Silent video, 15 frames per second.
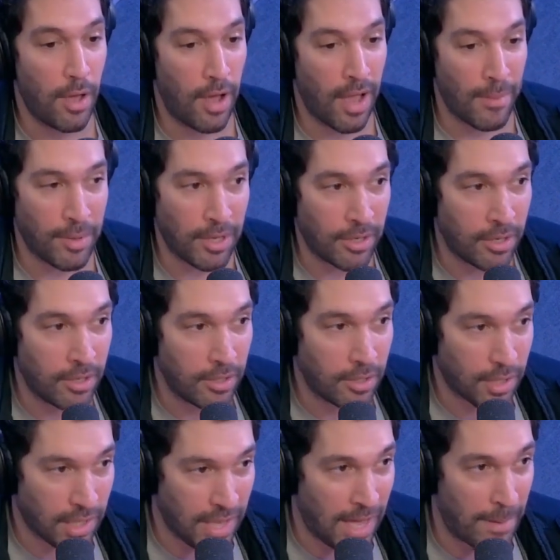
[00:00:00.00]
I mean,
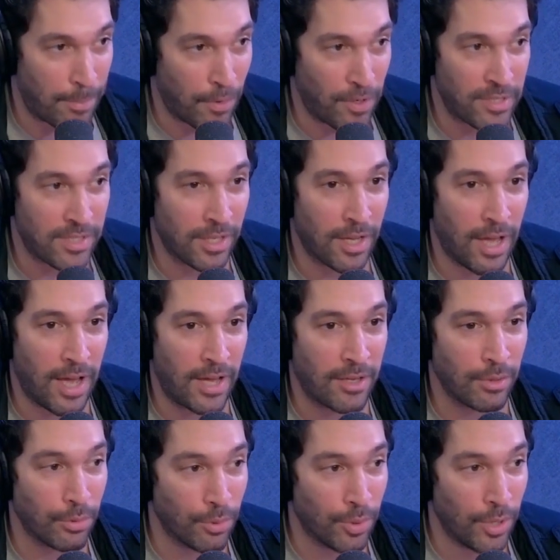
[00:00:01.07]
Clapper is a guy
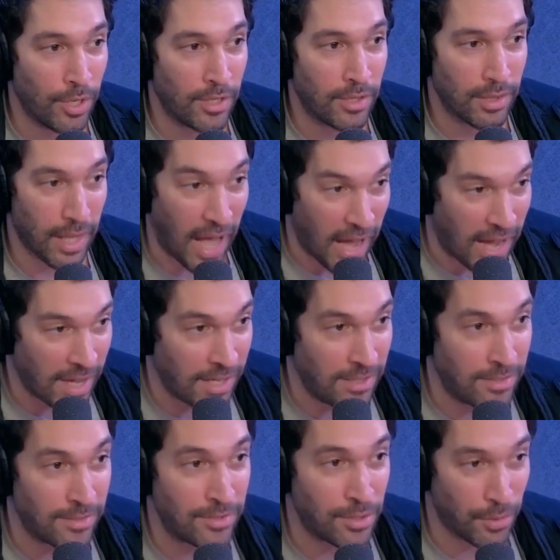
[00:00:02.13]
who
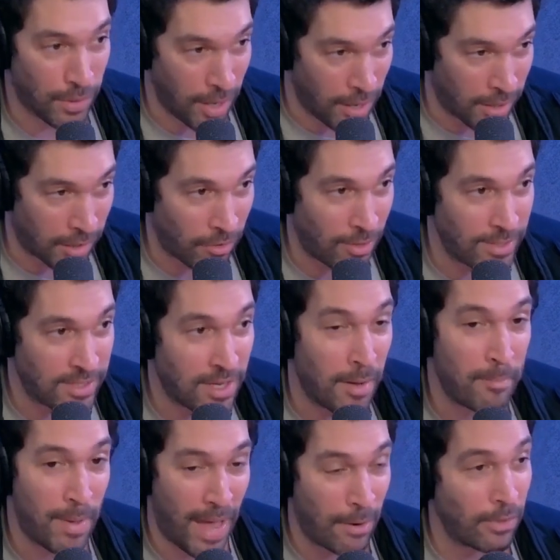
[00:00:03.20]
lied to Congress
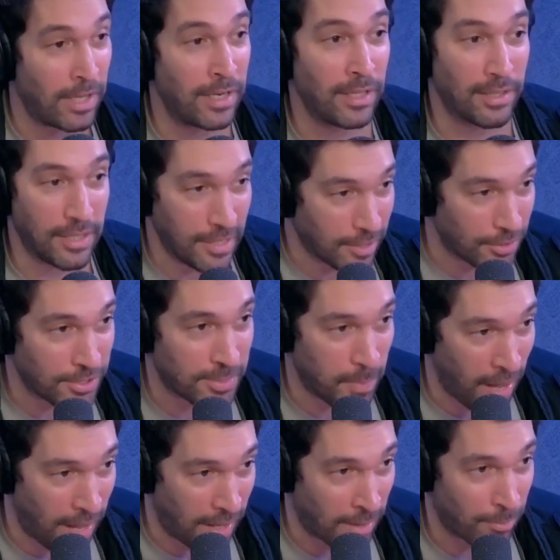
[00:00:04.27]
about an illegal
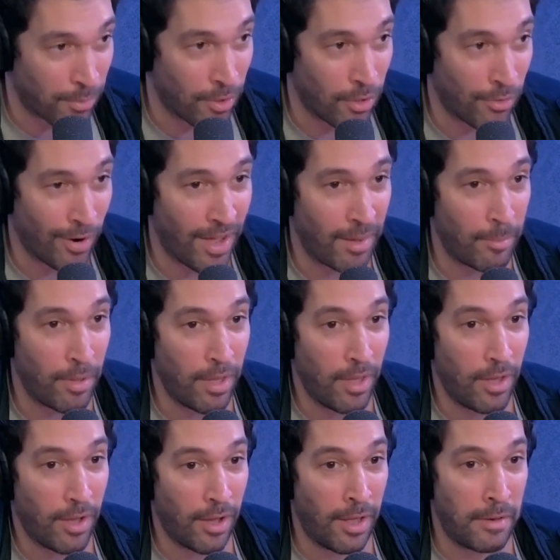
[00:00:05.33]
spying program,
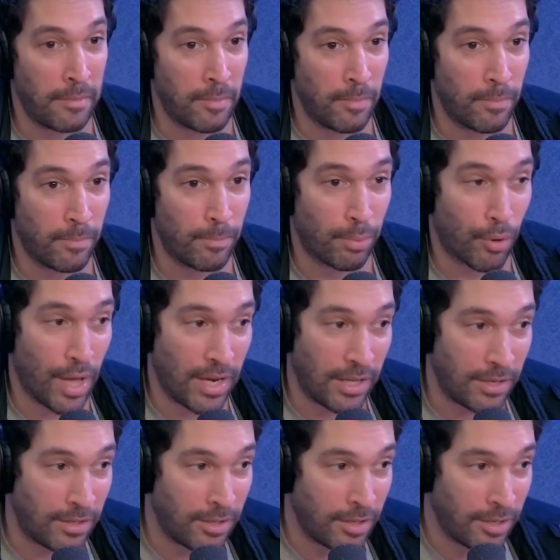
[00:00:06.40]
and
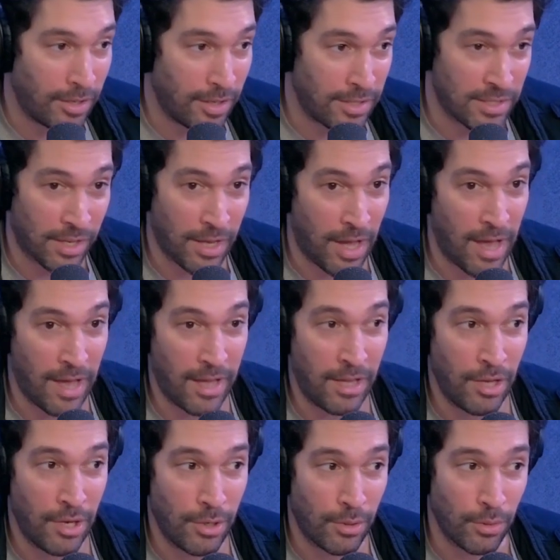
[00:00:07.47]
Brennan is a
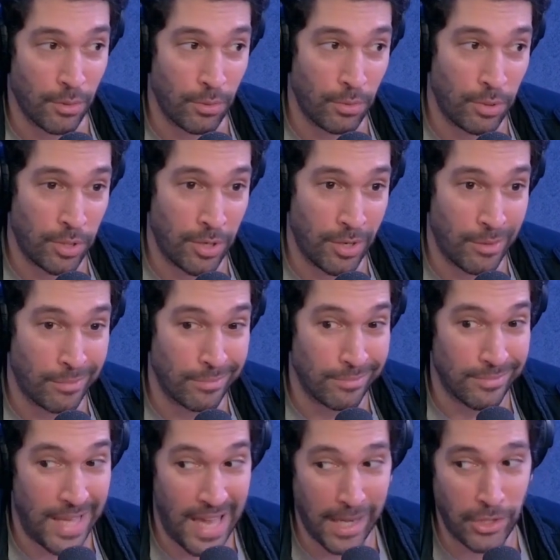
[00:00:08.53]
guy who, you know,
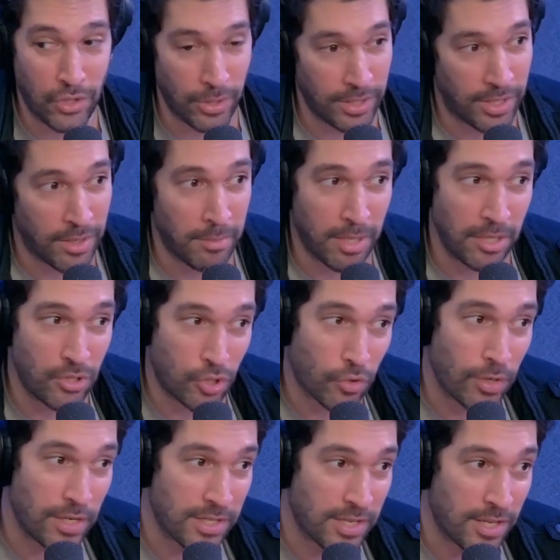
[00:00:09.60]
actually committed
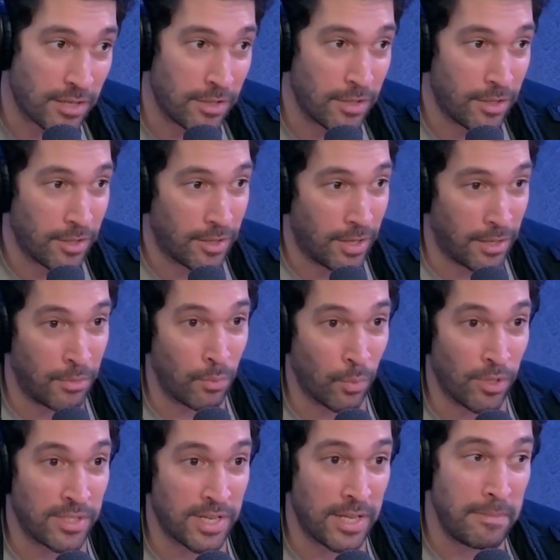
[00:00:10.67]
treason and
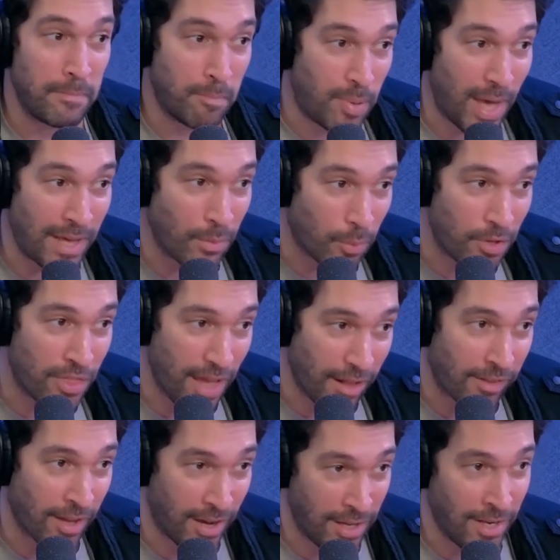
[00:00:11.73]
was in bed with
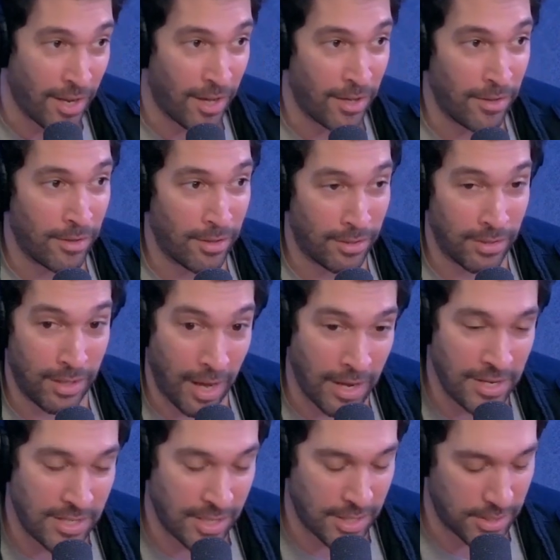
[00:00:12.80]
Al Qaeda and
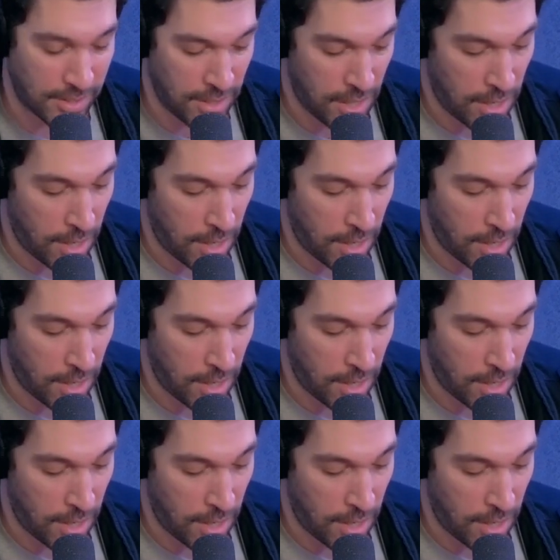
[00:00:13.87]
ISIS.